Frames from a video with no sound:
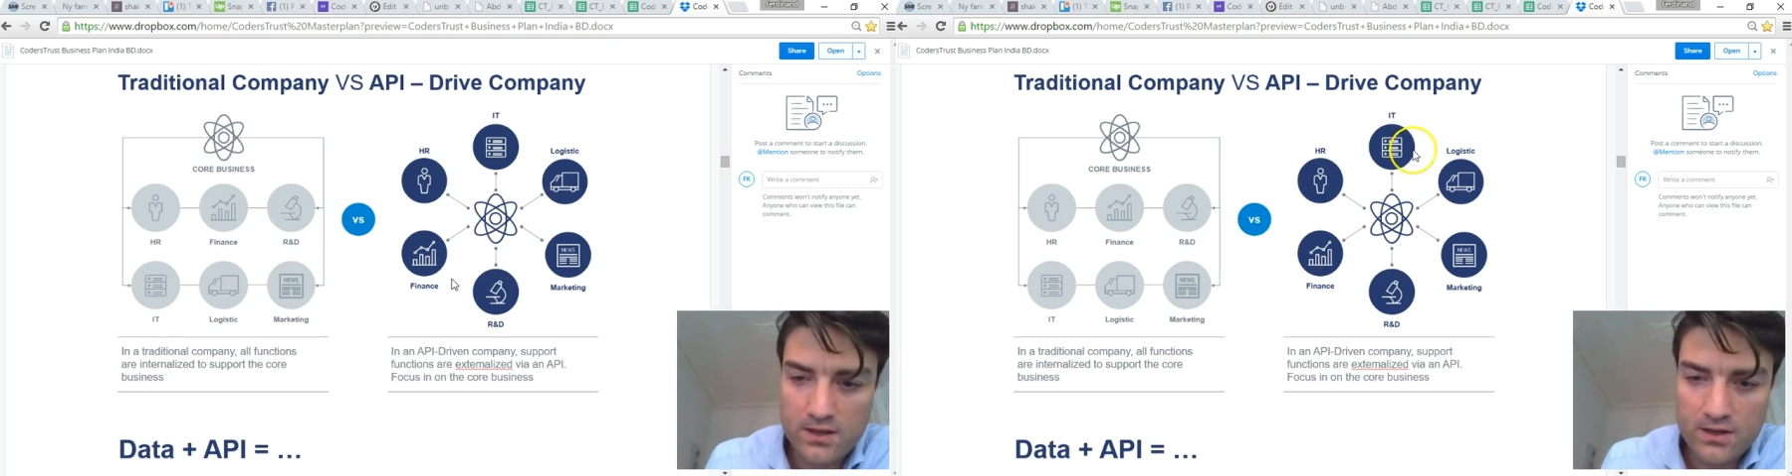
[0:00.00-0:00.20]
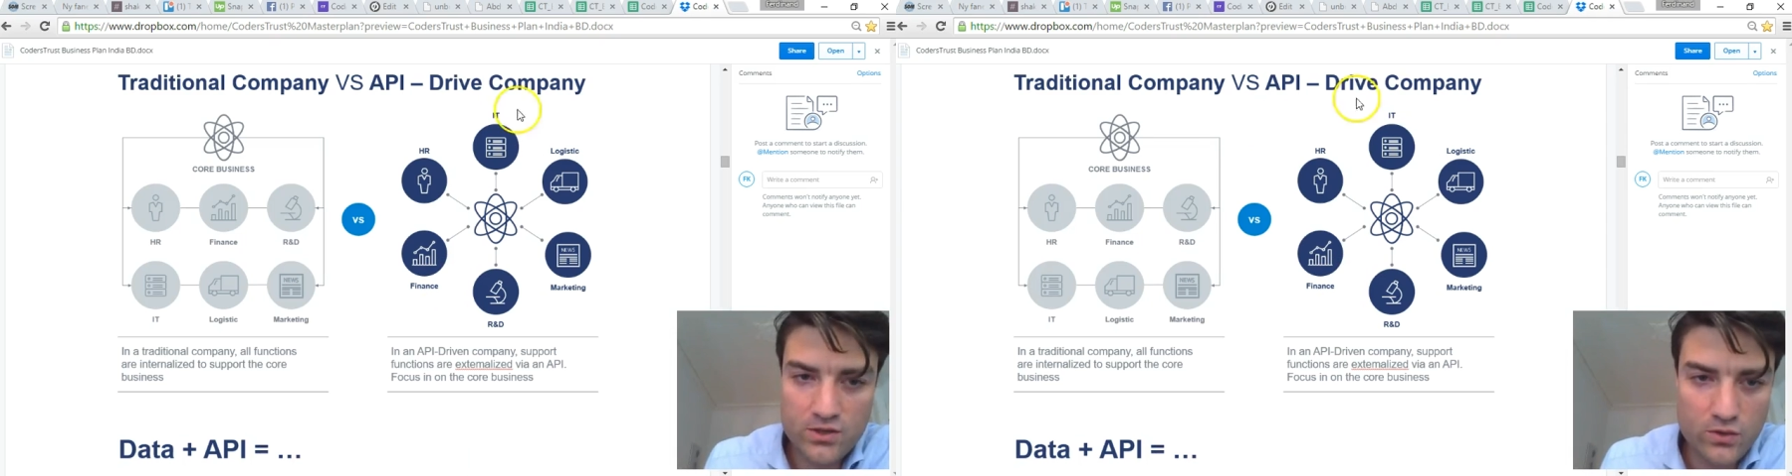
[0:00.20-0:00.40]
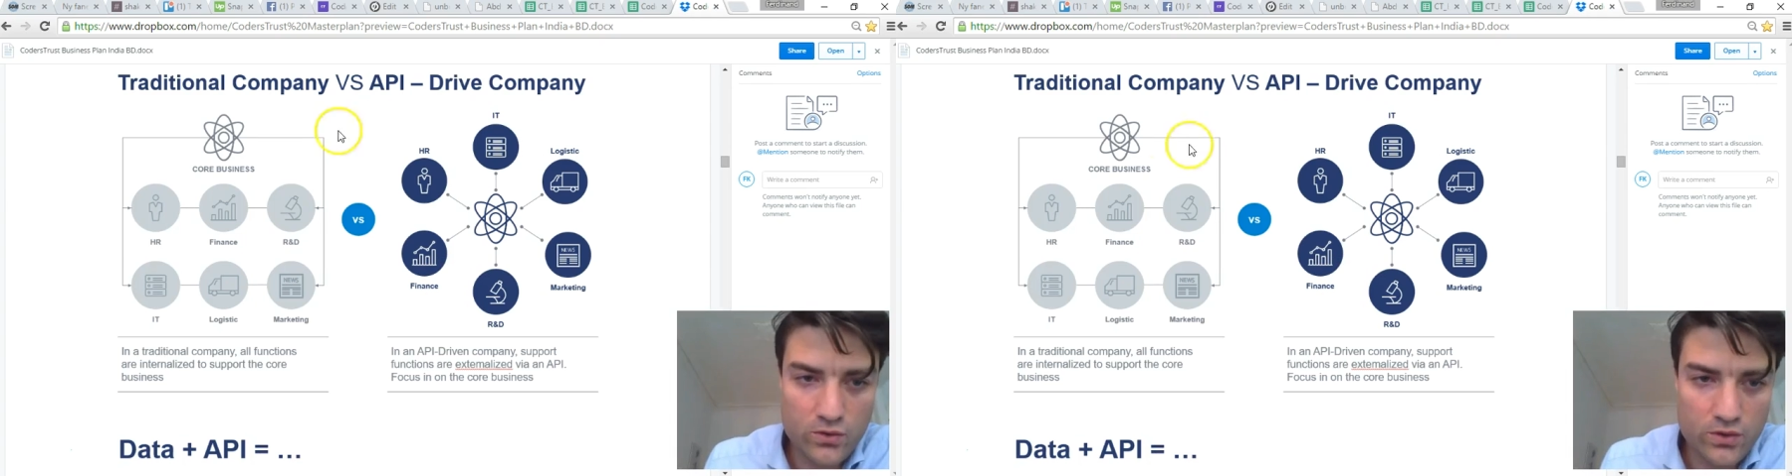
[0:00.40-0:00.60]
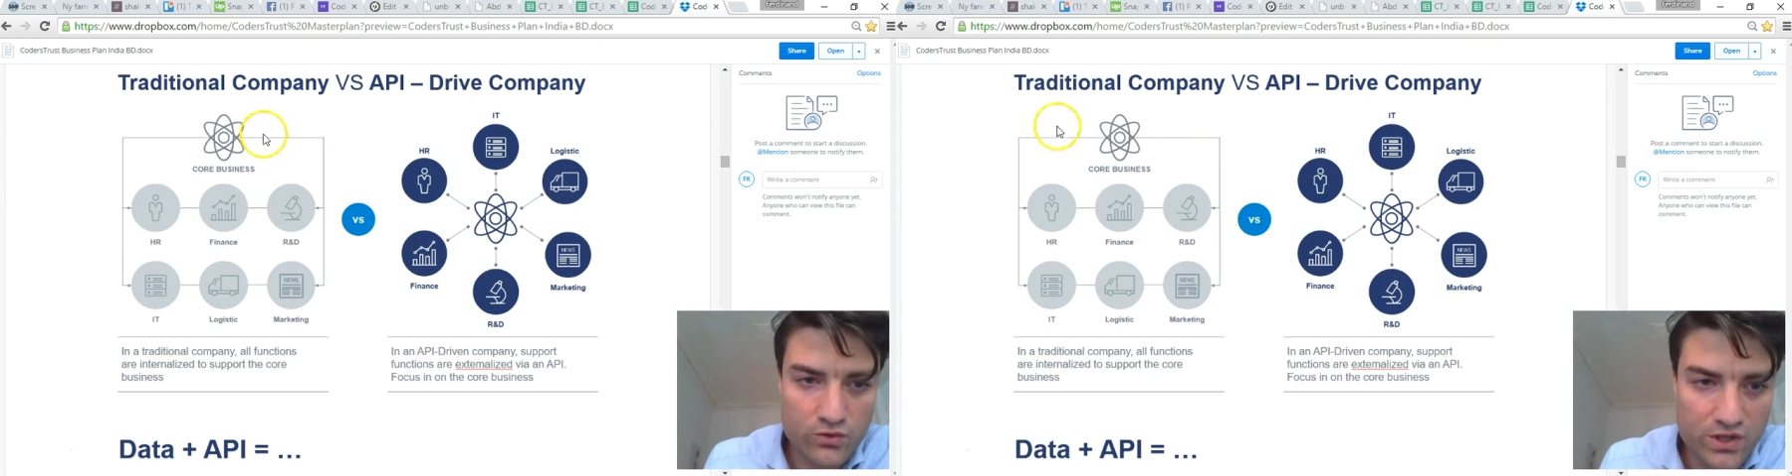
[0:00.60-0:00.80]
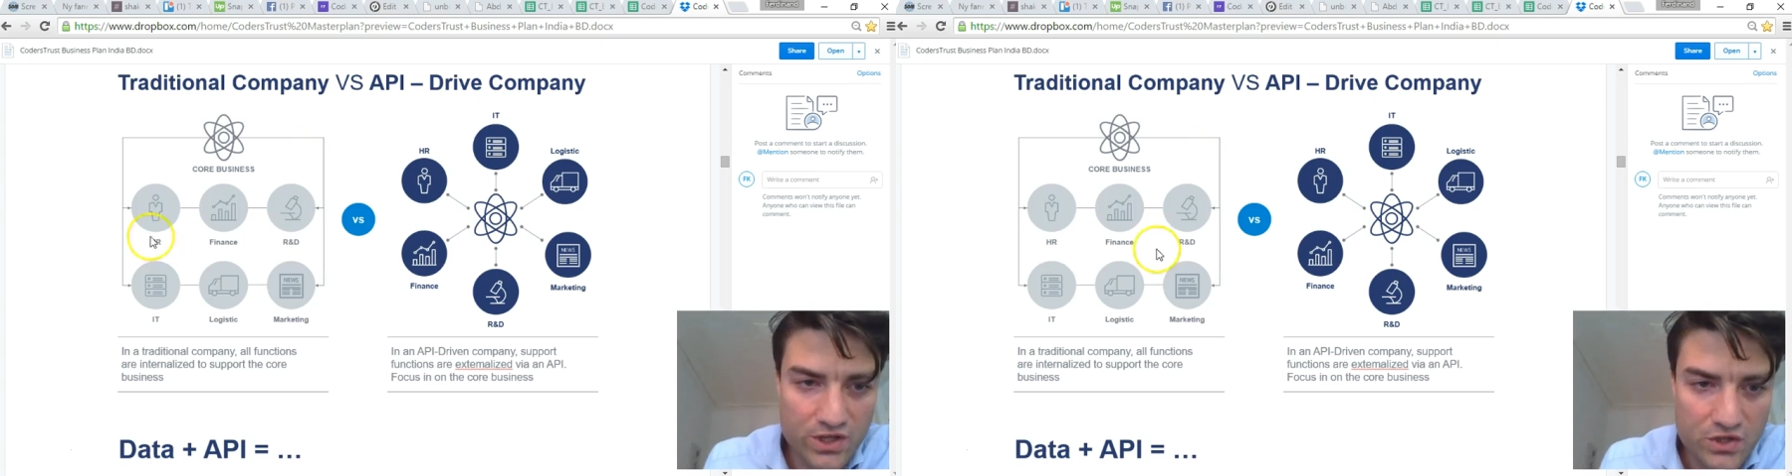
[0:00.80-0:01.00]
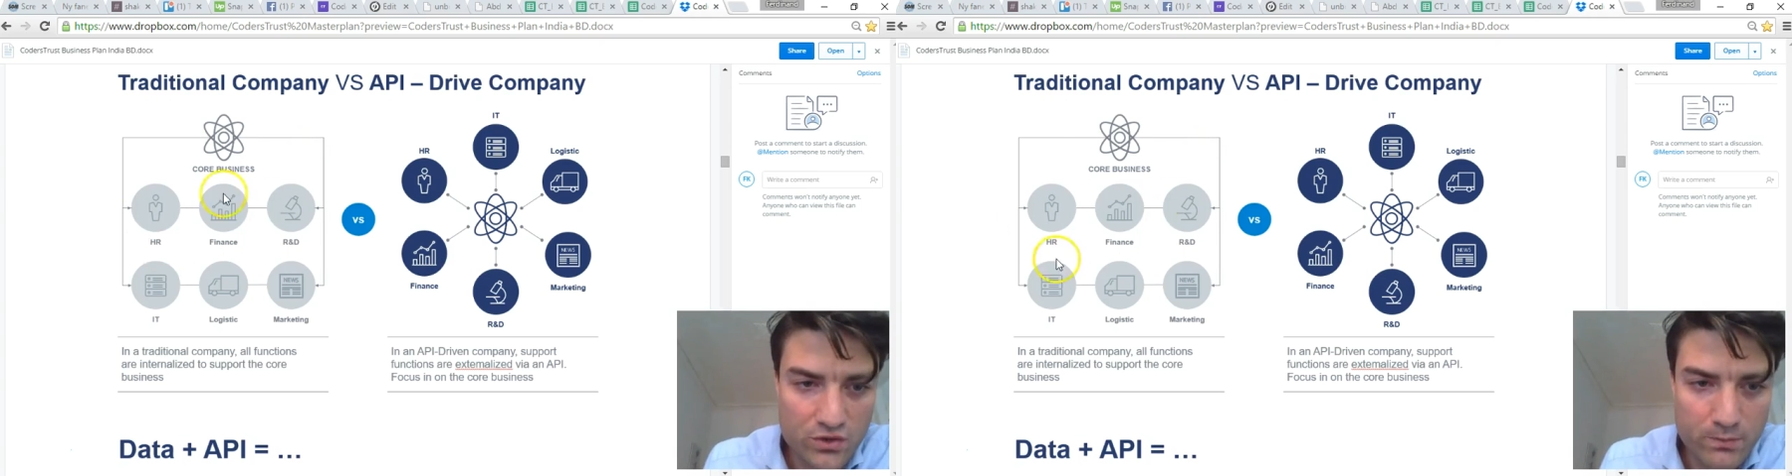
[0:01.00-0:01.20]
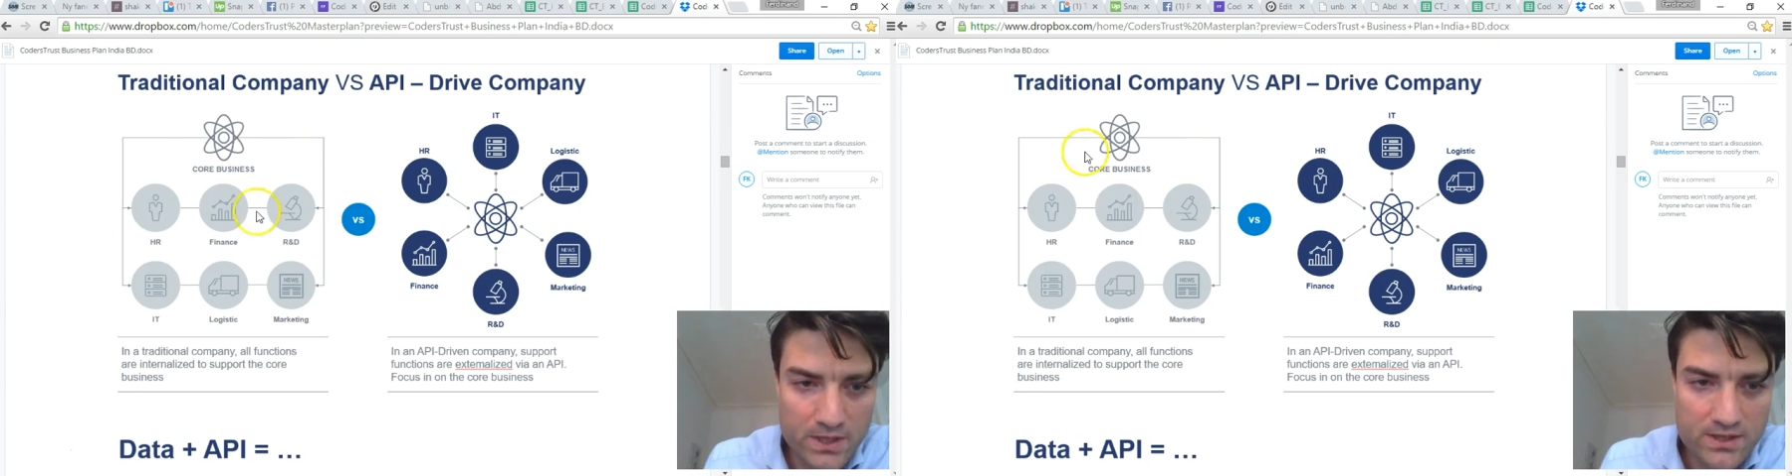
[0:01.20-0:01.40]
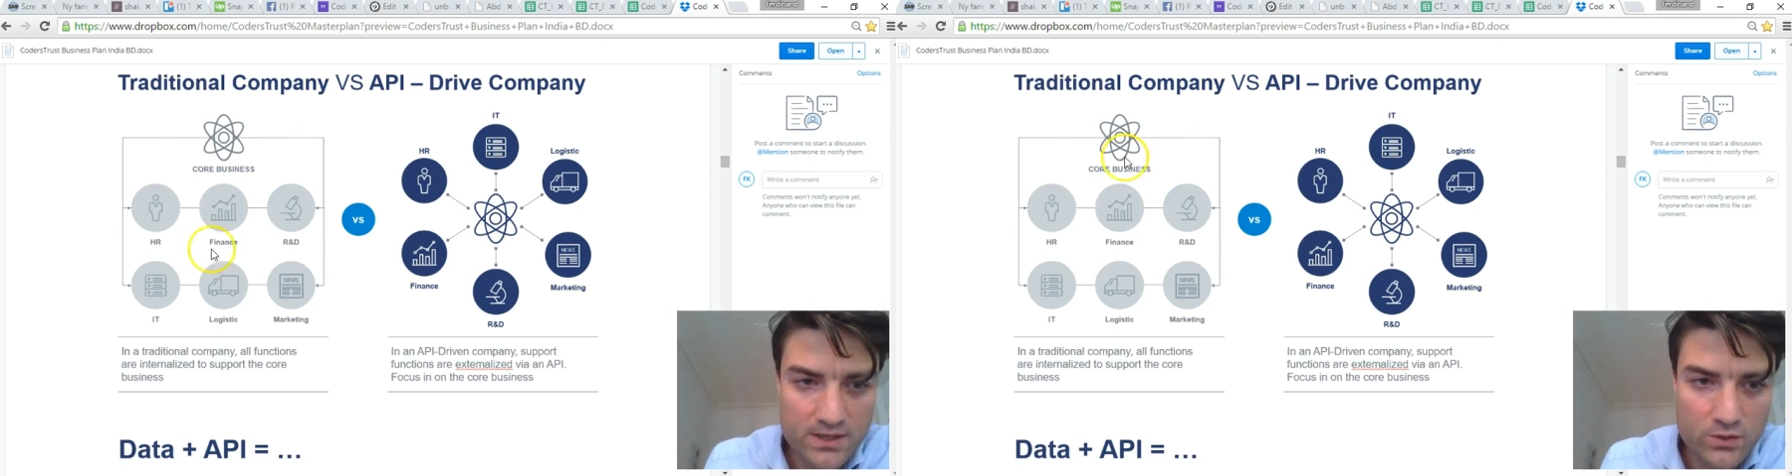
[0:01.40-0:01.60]
So a traditional
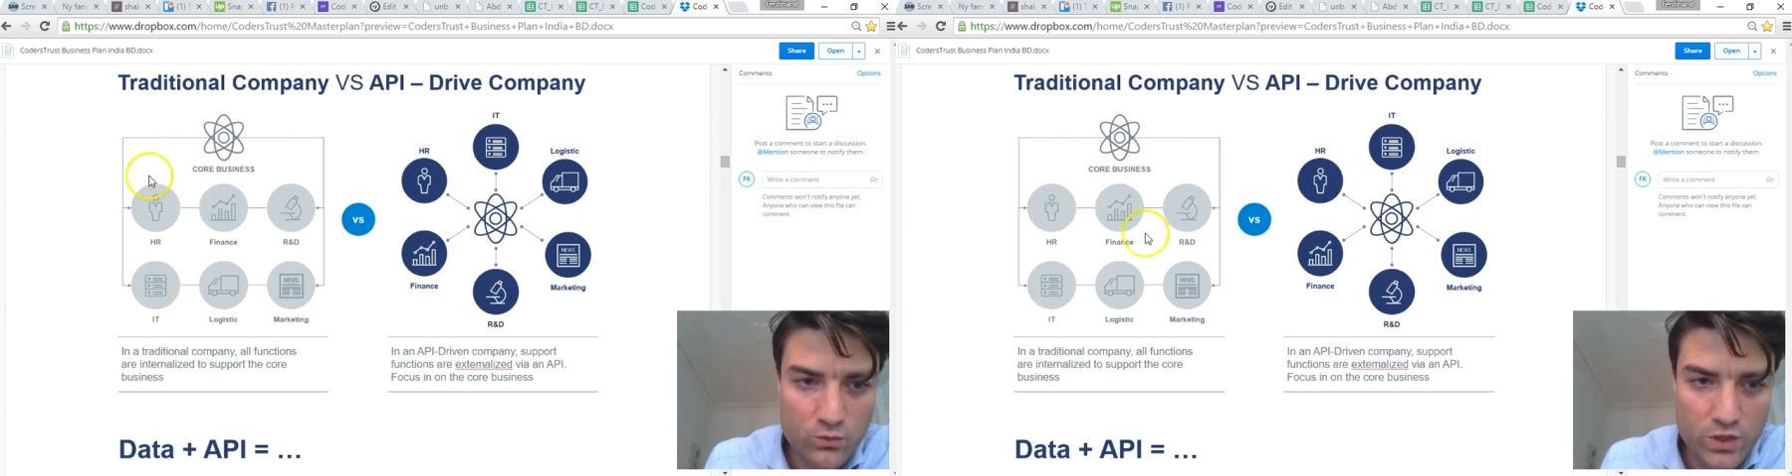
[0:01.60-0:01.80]
business